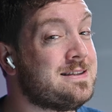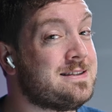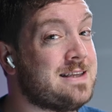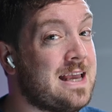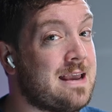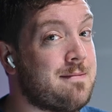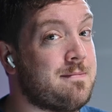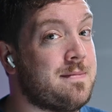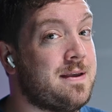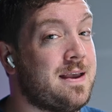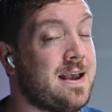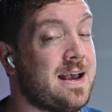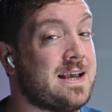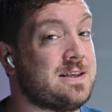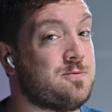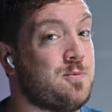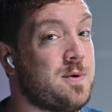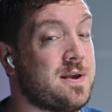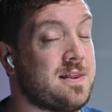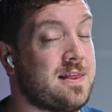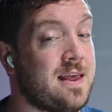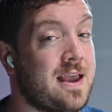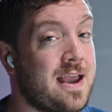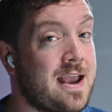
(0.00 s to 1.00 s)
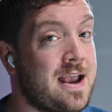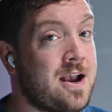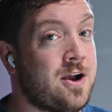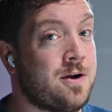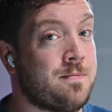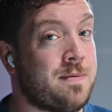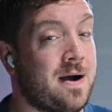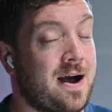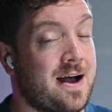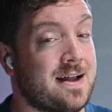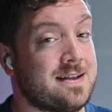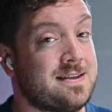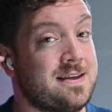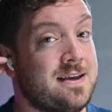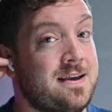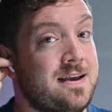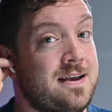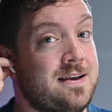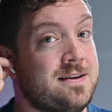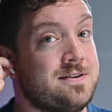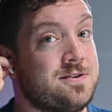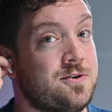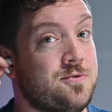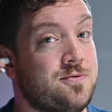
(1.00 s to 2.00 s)
same as with AirPods.
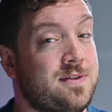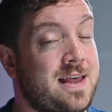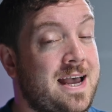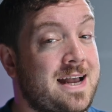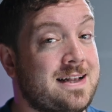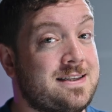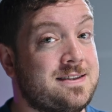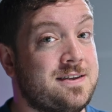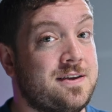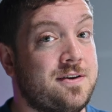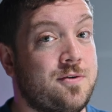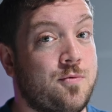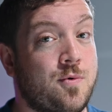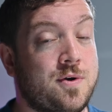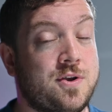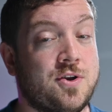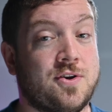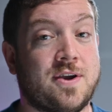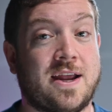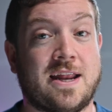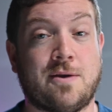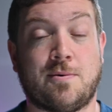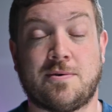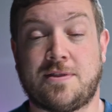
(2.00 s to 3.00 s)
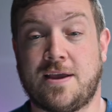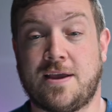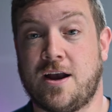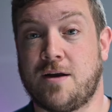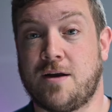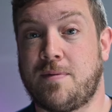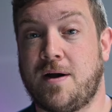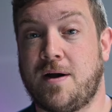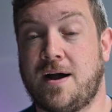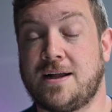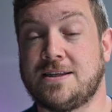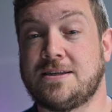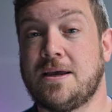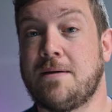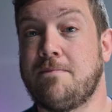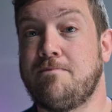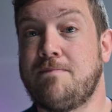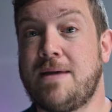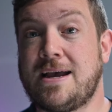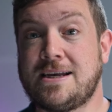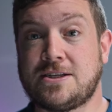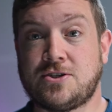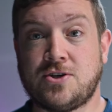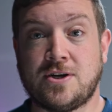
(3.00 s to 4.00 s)
So that's what you're getting with AirPods.
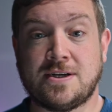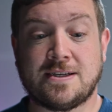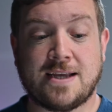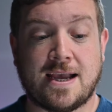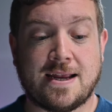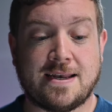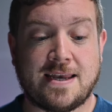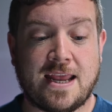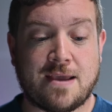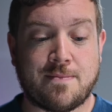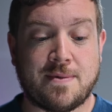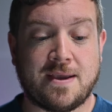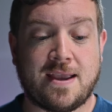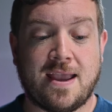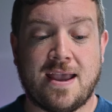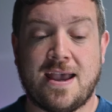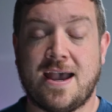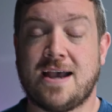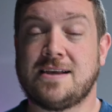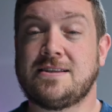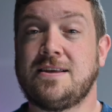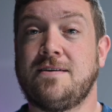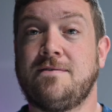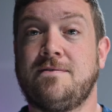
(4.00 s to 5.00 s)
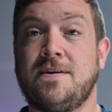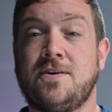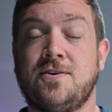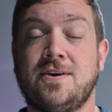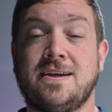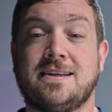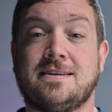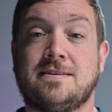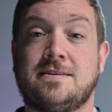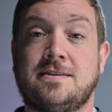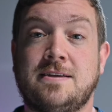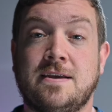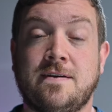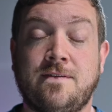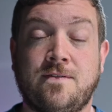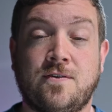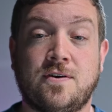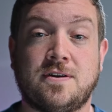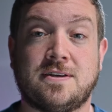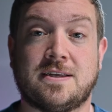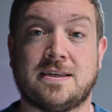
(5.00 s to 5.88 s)
Master and Dynamic has a very different